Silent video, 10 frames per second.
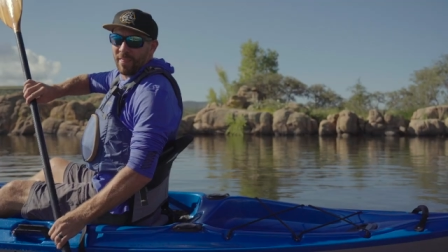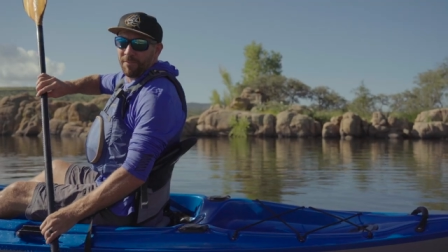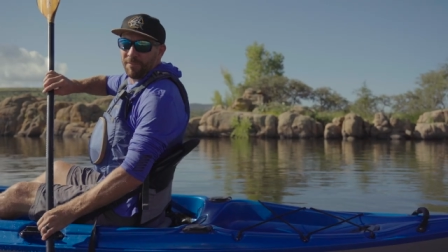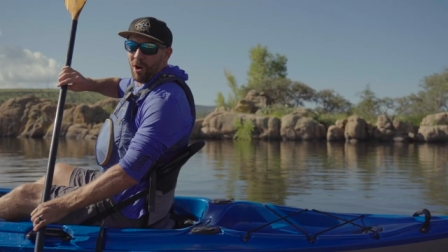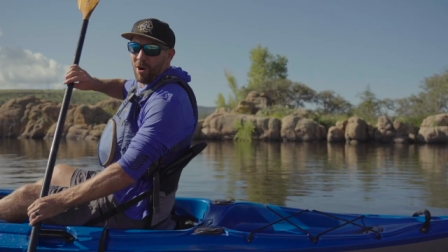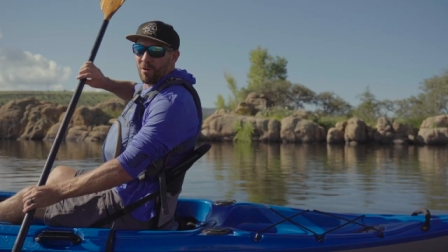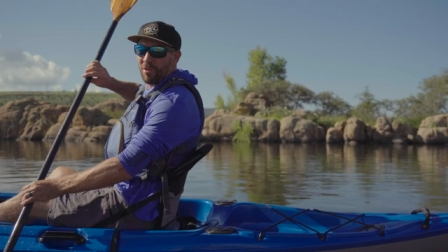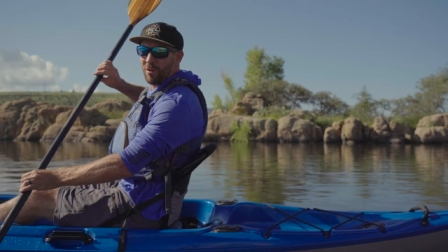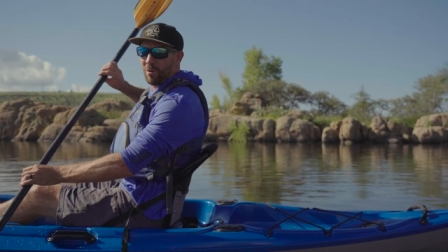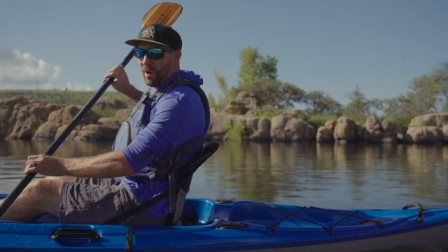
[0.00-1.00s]
the
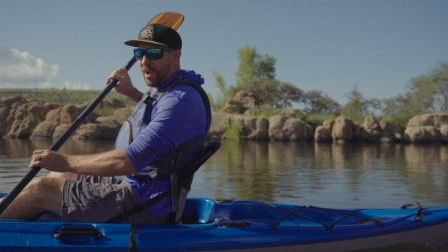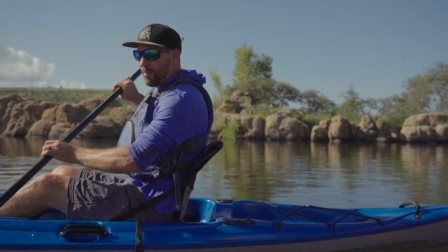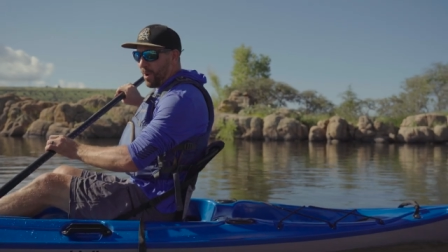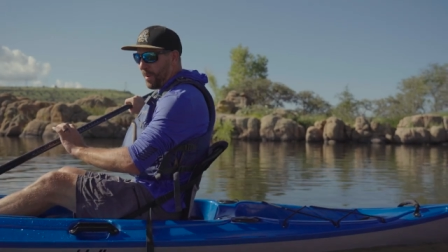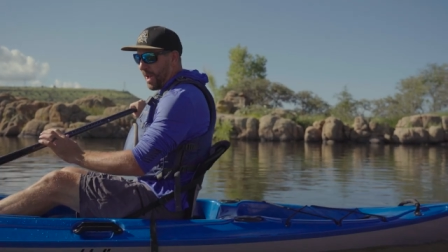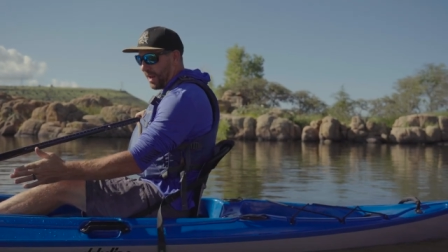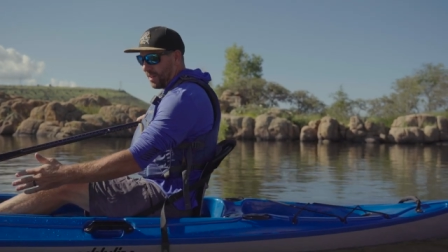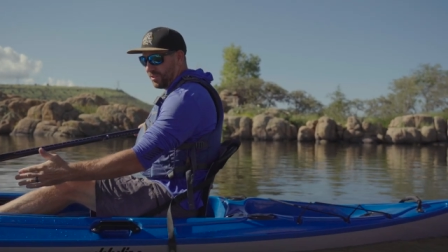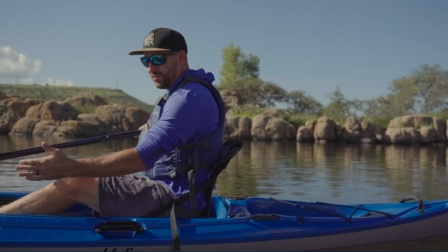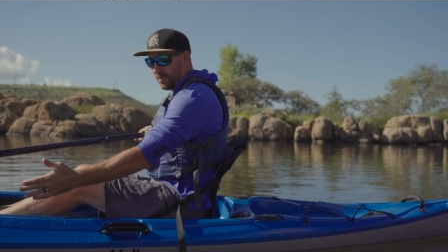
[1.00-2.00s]
farther away my
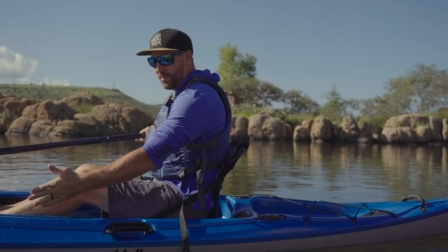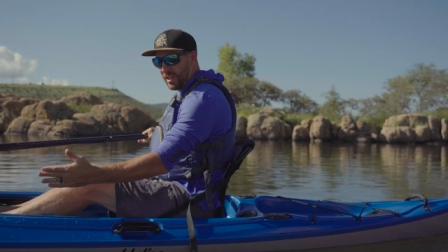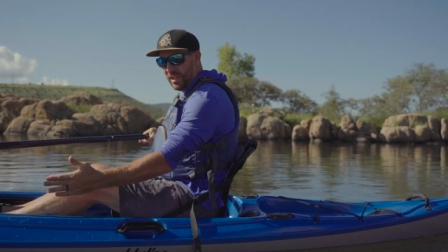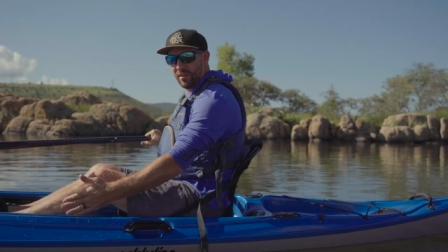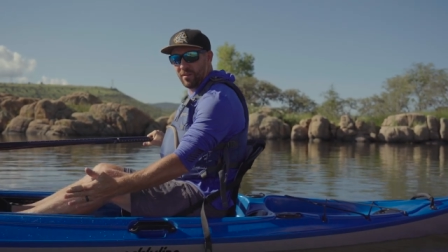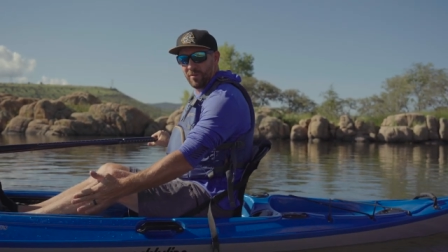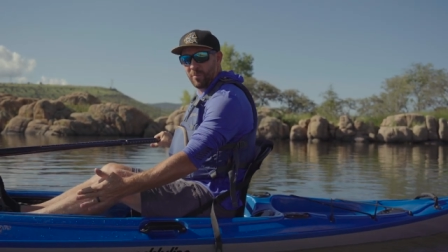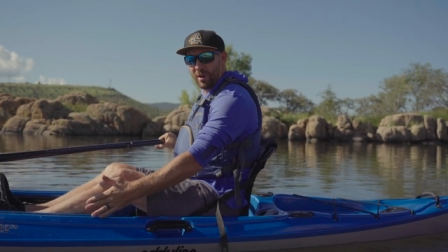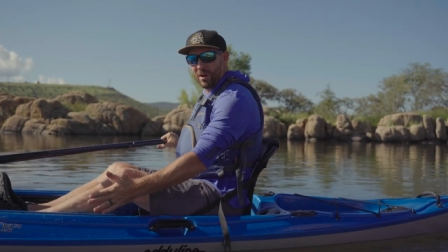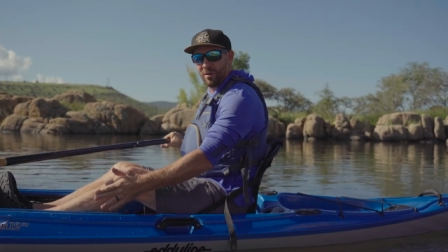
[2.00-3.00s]
paddle is from the keel of the
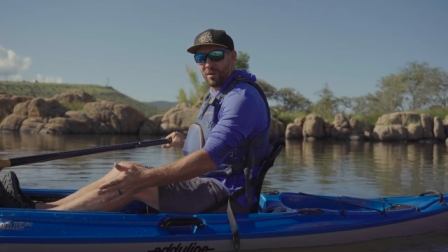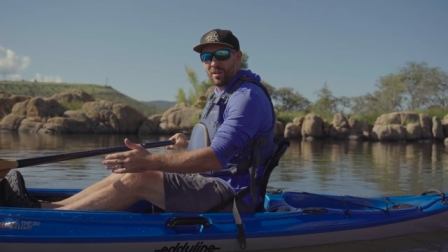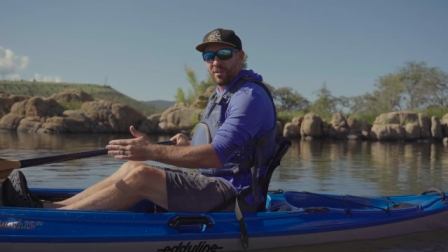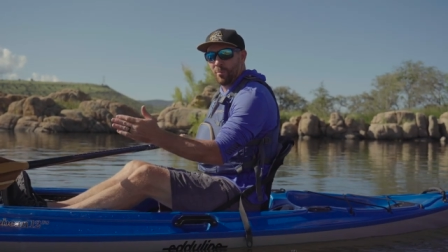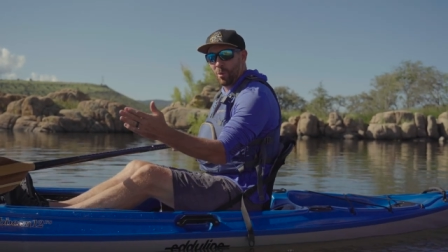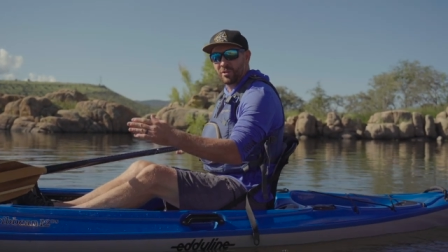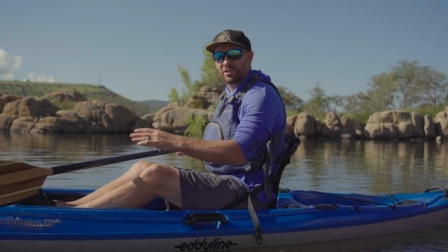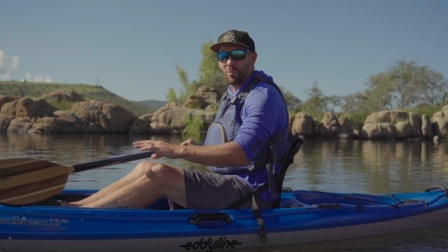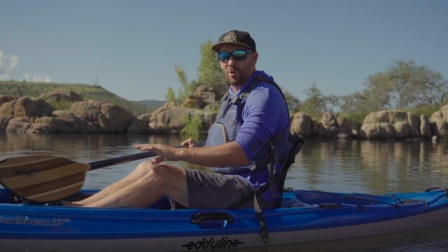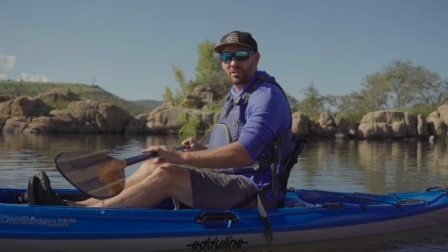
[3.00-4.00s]
boat, the more it's
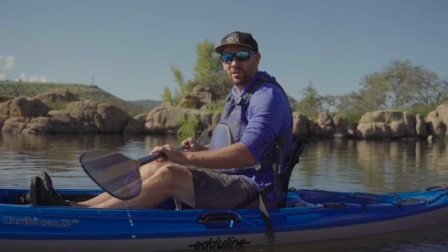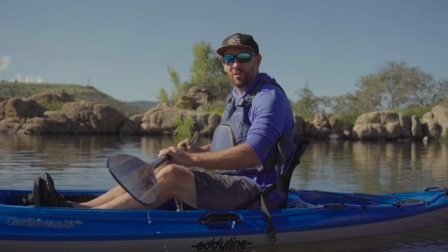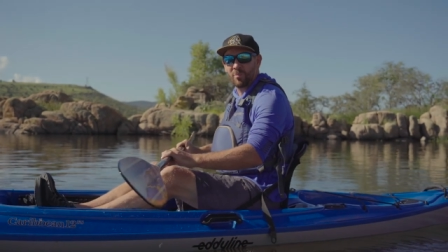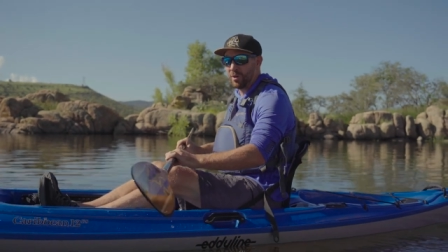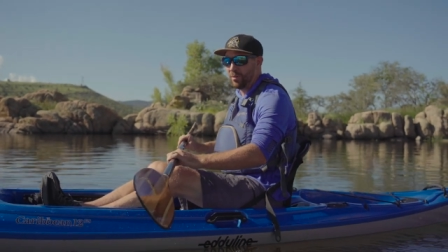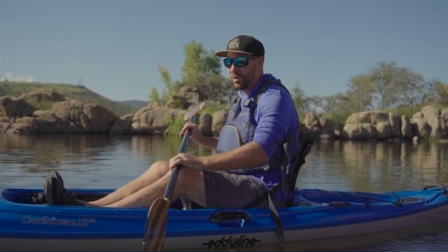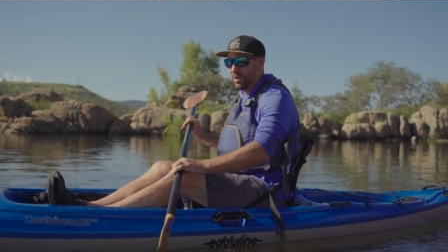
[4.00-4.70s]
gonna wanna turn the boat.